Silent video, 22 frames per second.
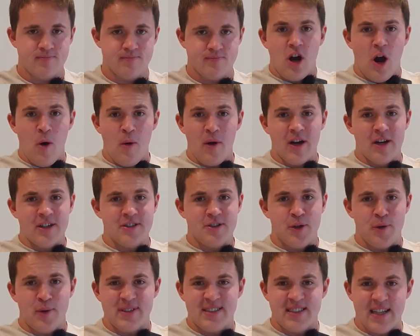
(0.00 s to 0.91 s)
Going on
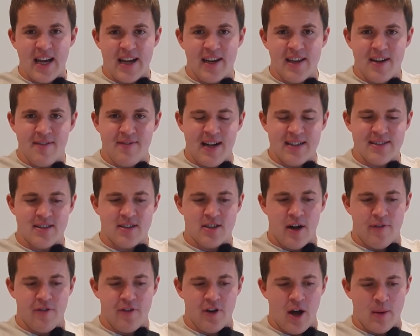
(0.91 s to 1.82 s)
to the second event
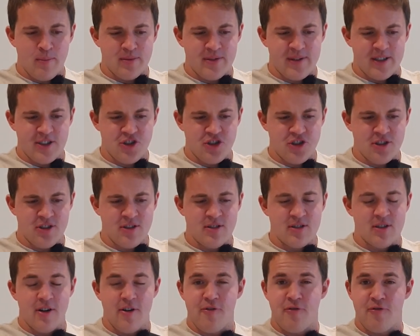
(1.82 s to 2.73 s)
of the competition,
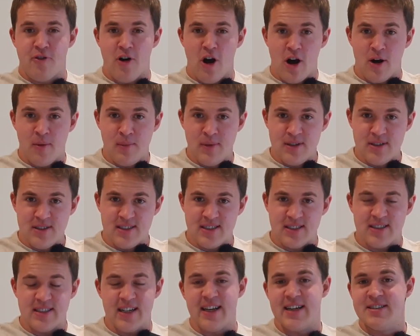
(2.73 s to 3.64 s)

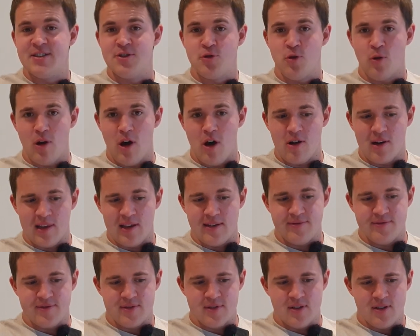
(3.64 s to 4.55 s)
farmers into log
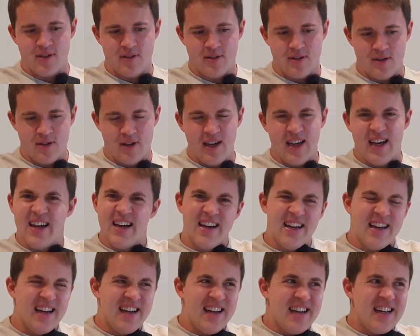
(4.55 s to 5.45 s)
lift.
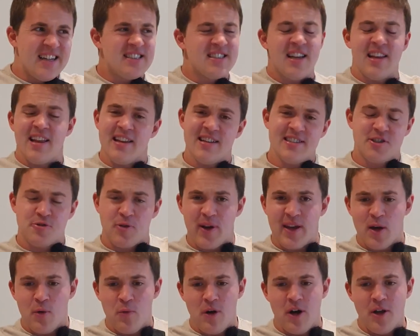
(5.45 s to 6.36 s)
It's a little
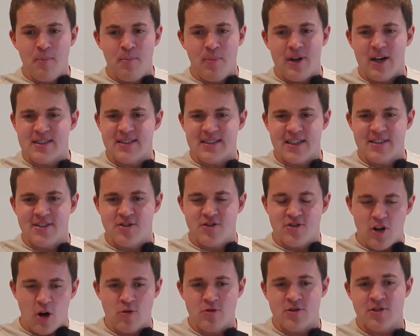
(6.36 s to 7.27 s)
tricky one because I
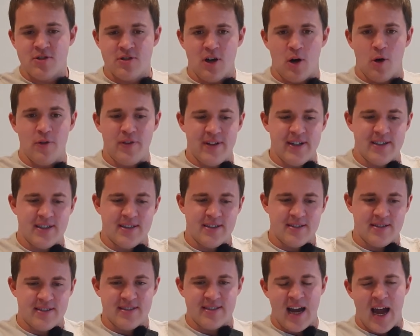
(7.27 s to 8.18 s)
don't know
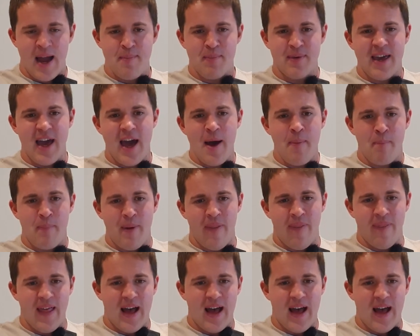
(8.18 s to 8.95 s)
the time cap, and